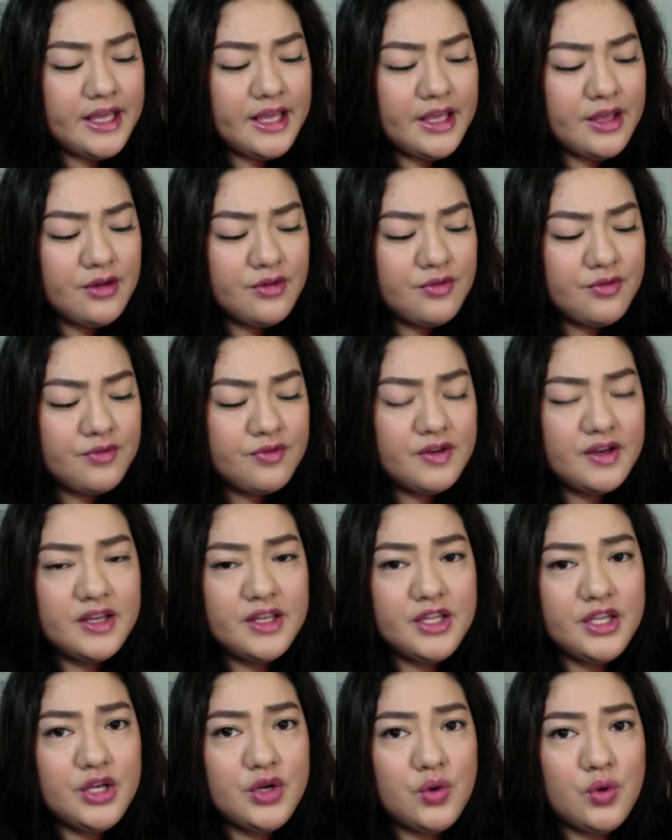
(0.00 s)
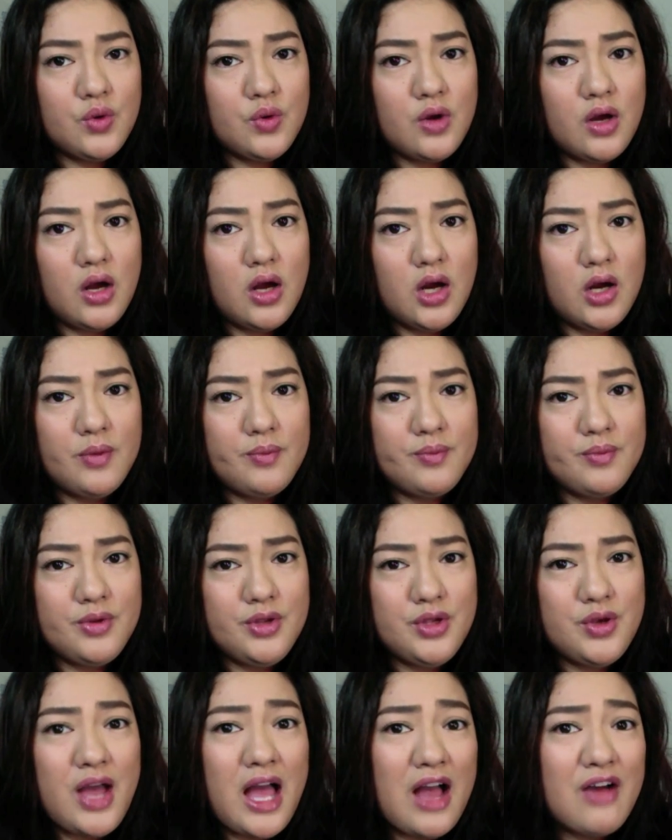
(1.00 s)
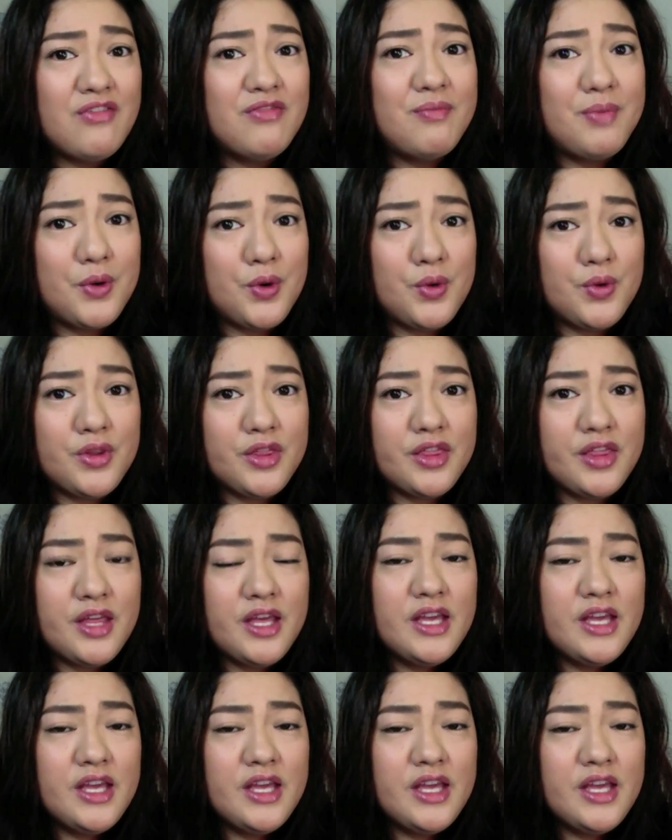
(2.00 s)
If you have both,